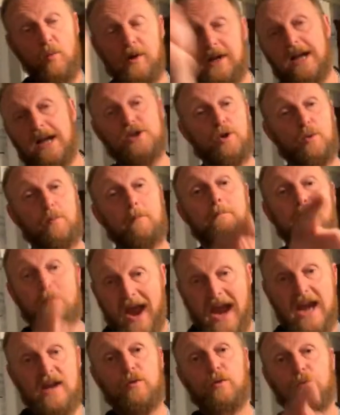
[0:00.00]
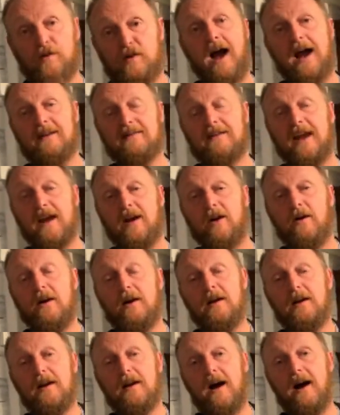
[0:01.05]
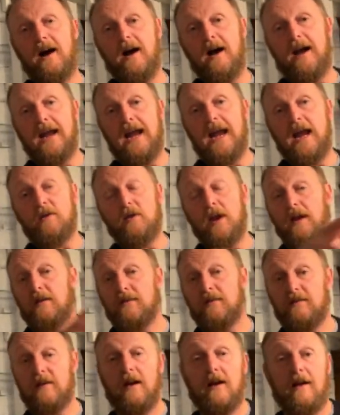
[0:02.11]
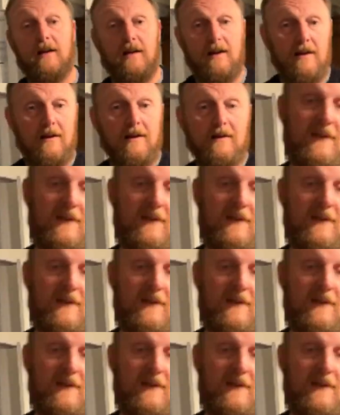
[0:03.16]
We got your Bengals cocktail. And it's a